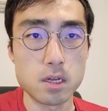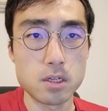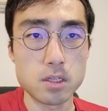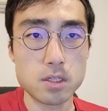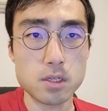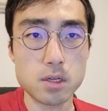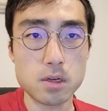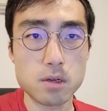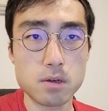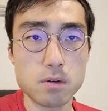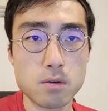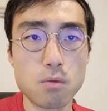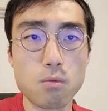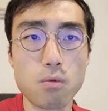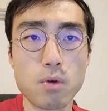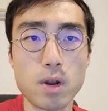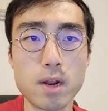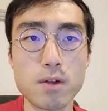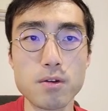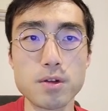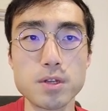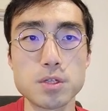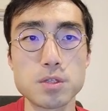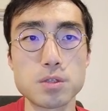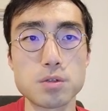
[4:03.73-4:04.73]
So what
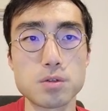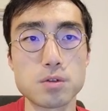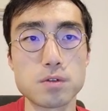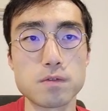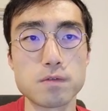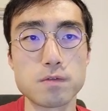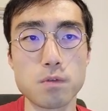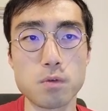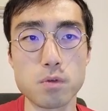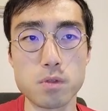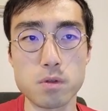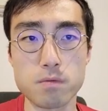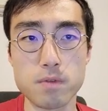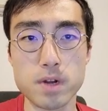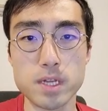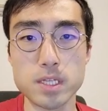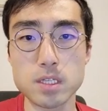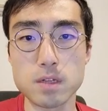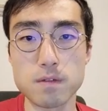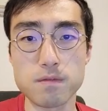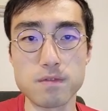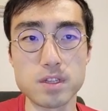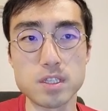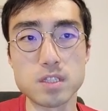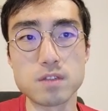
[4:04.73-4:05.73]
I'm going to do for the
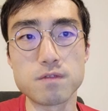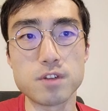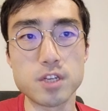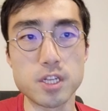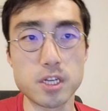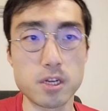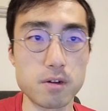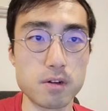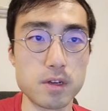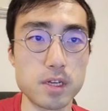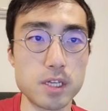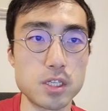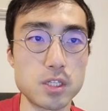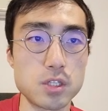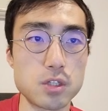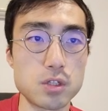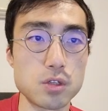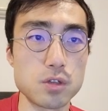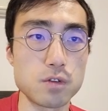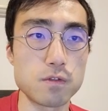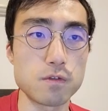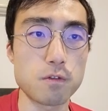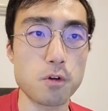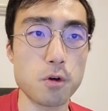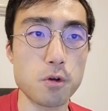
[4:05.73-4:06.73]
rest of this video is
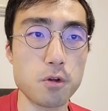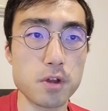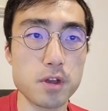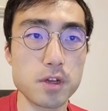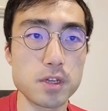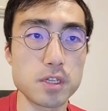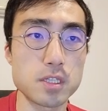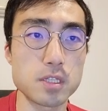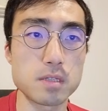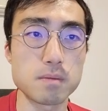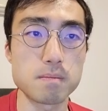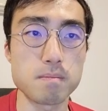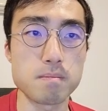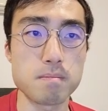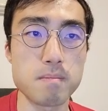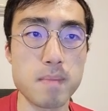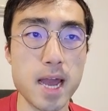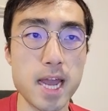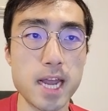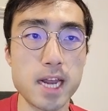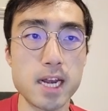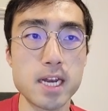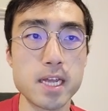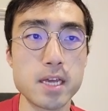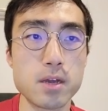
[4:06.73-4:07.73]
to focus
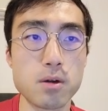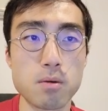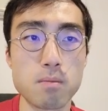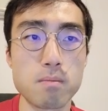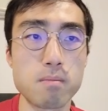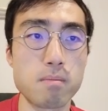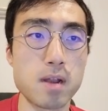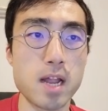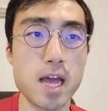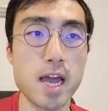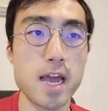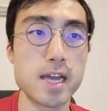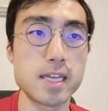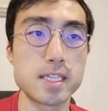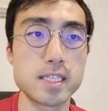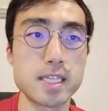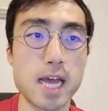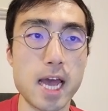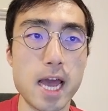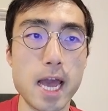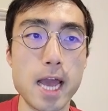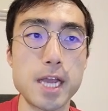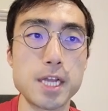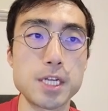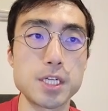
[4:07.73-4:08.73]
mainly on players
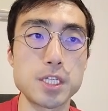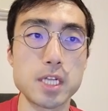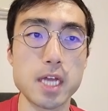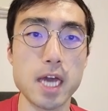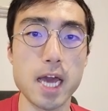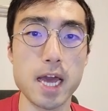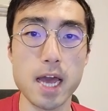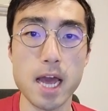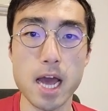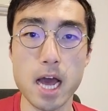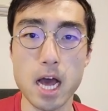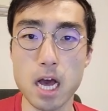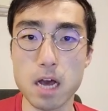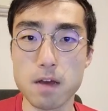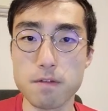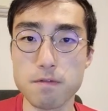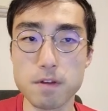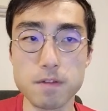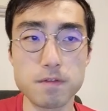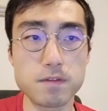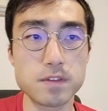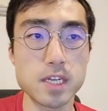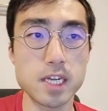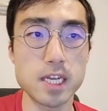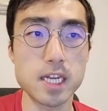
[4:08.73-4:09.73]
aged
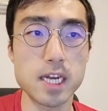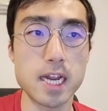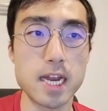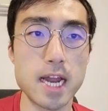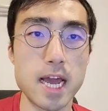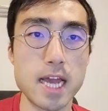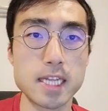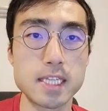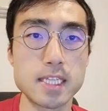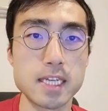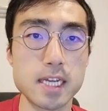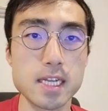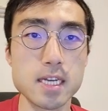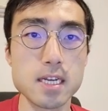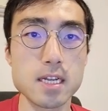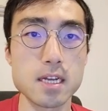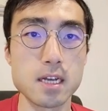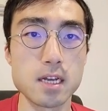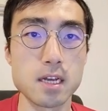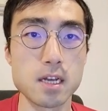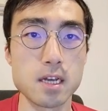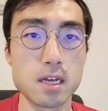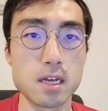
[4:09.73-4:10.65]
15 and 18.